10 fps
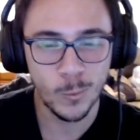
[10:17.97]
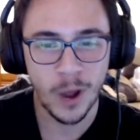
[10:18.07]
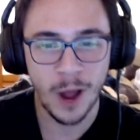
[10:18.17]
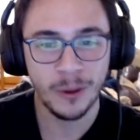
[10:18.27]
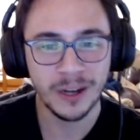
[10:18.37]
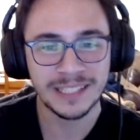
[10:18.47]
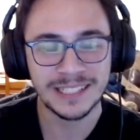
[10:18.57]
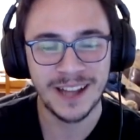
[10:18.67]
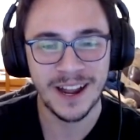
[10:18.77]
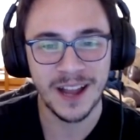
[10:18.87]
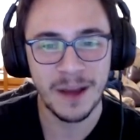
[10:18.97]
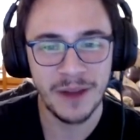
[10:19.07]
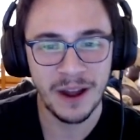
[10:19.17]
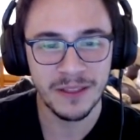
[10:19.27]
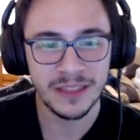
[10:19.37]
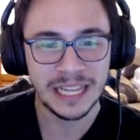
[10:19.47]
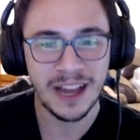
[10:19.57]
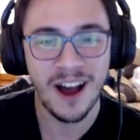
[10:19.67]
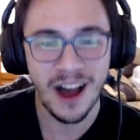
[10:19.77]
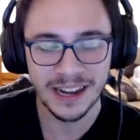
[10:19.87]
I wanted to talk about the
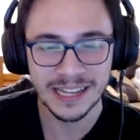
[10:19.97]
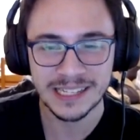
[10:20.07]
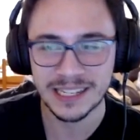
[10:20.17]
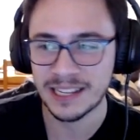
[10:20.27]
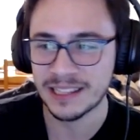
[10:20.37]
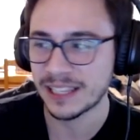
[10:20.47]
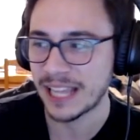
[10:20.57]
hottest and